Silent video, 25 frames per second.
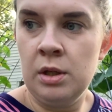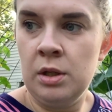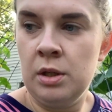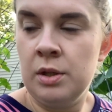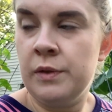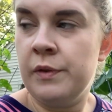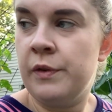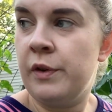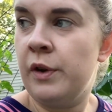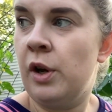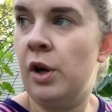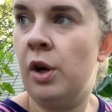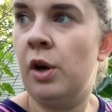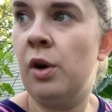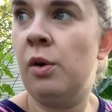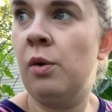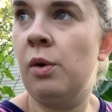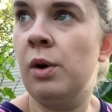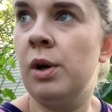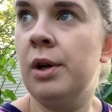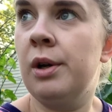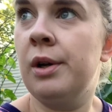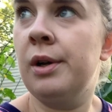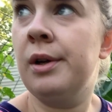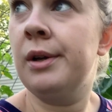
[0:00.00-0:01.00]

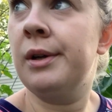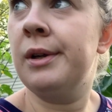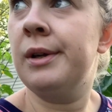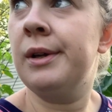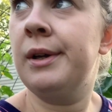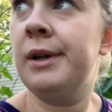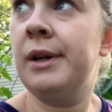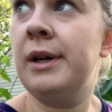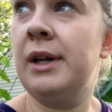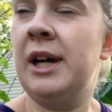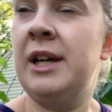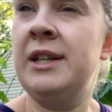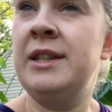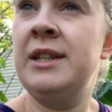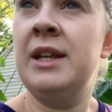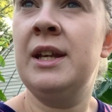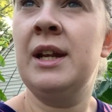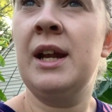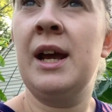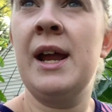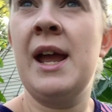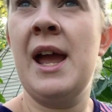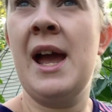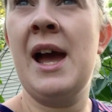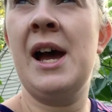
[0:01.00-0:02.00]
So, and then
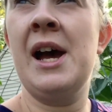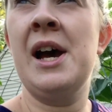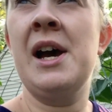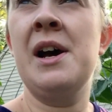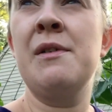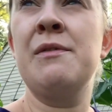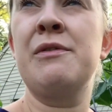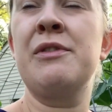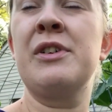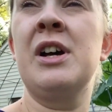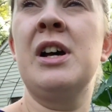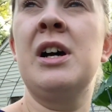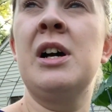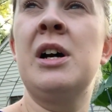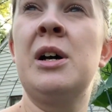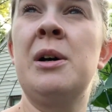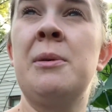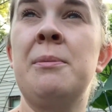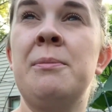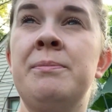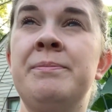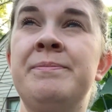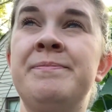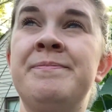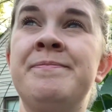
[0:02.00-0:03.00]
I have
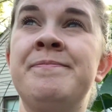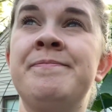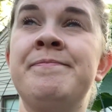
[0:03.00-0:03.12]
a